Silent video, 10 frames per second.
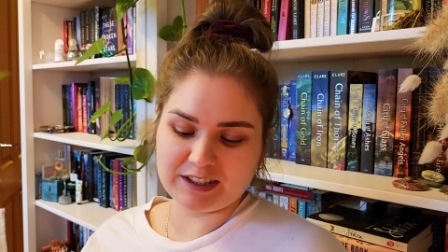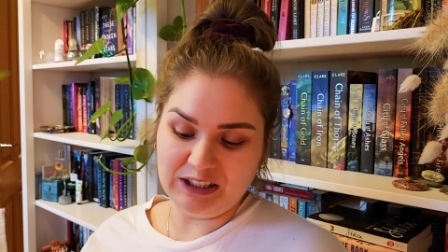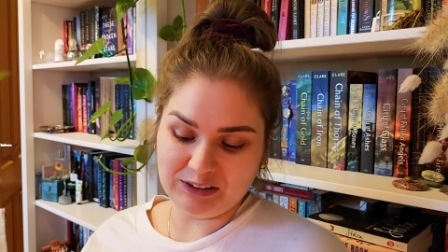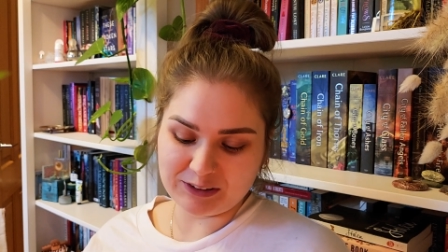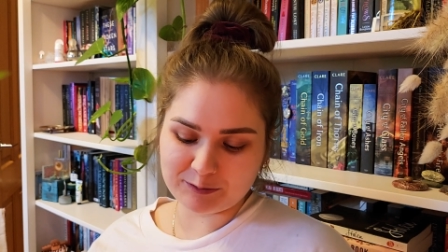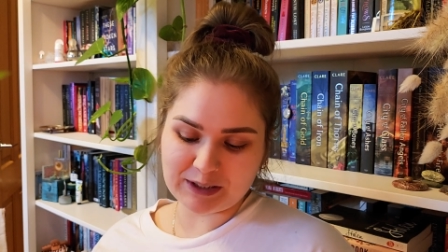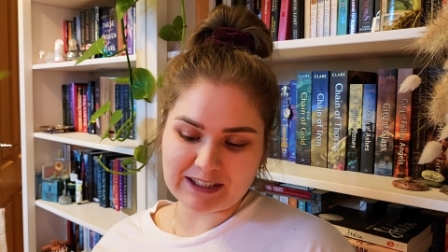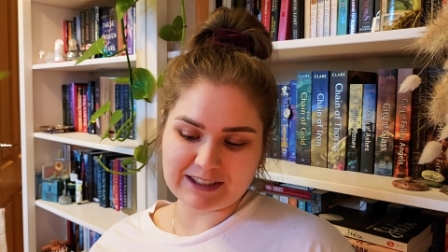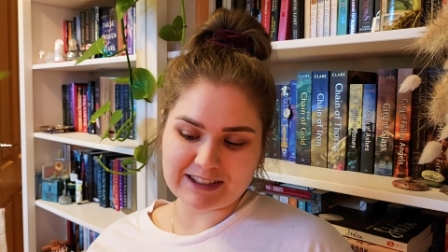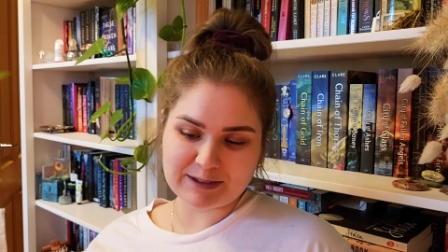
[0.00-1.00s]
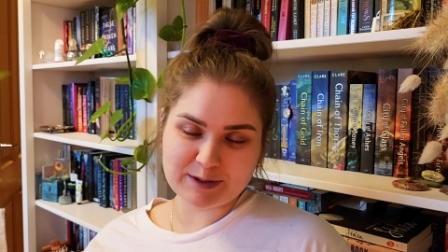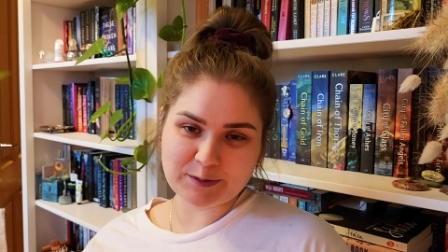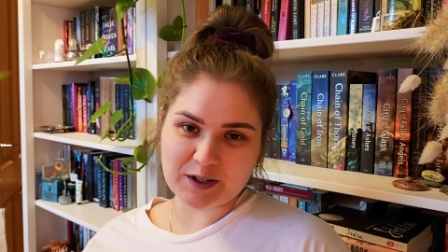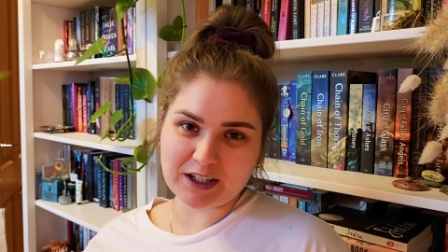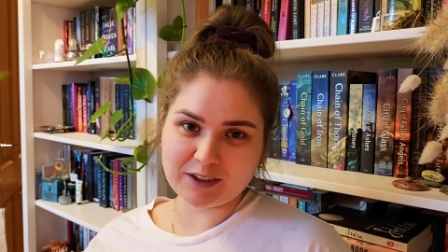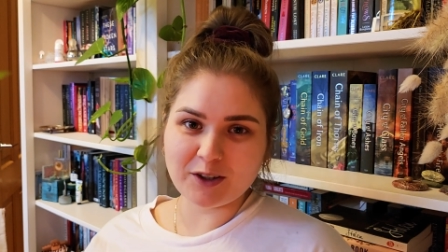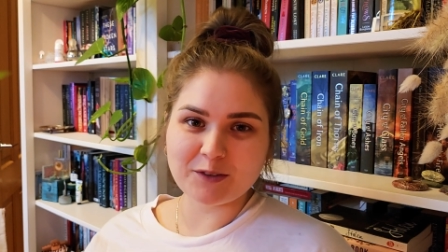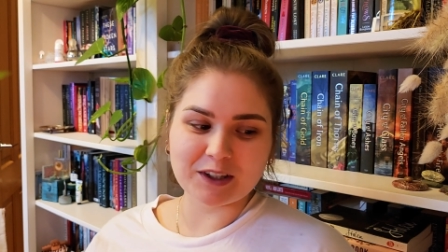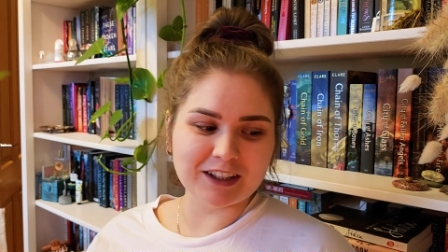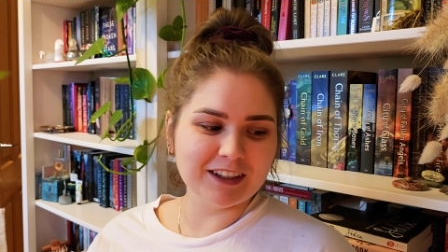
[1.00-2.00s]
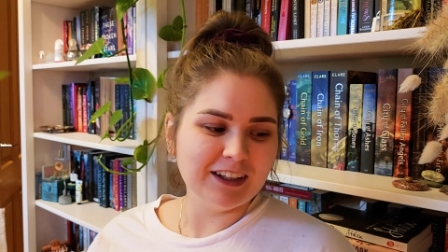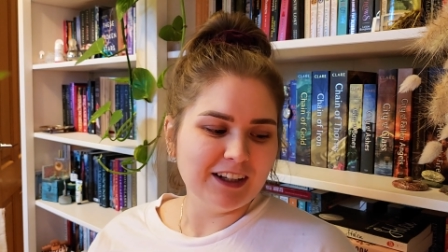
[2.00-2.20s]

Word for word: long because it was quite a long one.